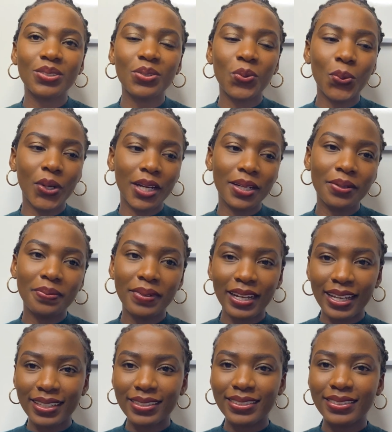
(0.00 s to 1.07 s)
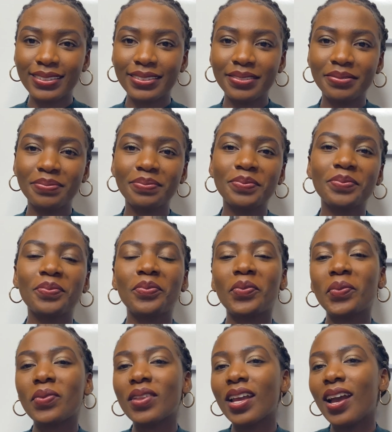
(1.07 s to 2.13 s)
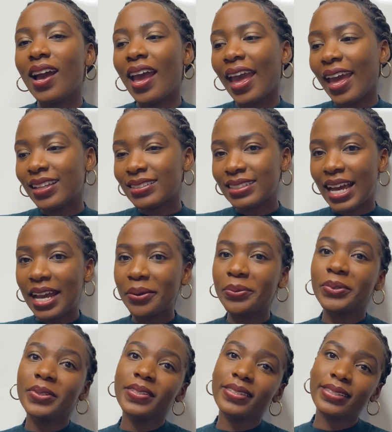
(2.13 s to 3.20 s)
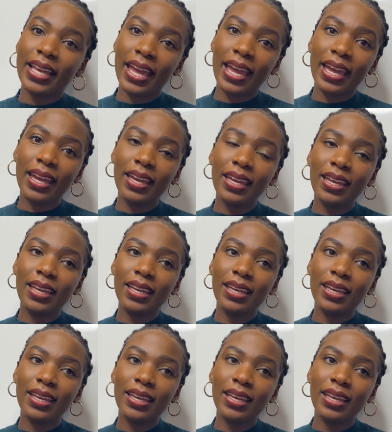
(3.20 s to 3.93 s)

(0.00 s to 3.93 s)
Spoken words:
your workplace? And I will say,